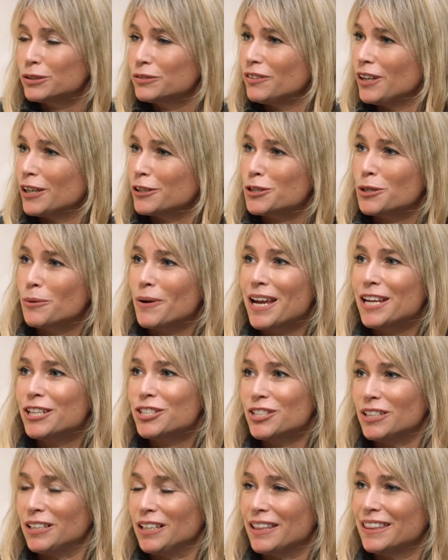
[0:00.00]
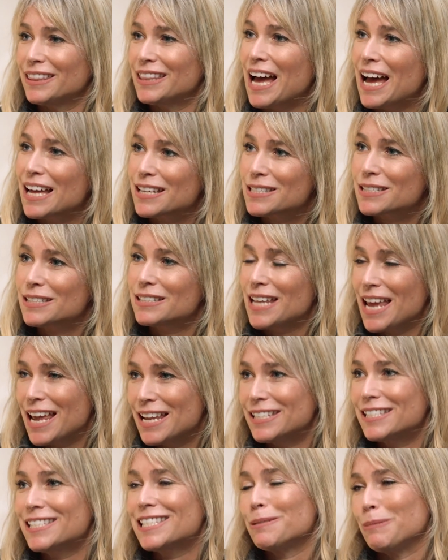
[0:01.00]
fluctuation. Right. And that
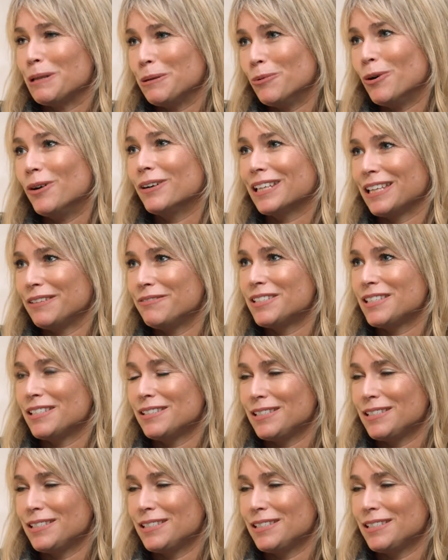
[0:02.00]
tends to be what gives the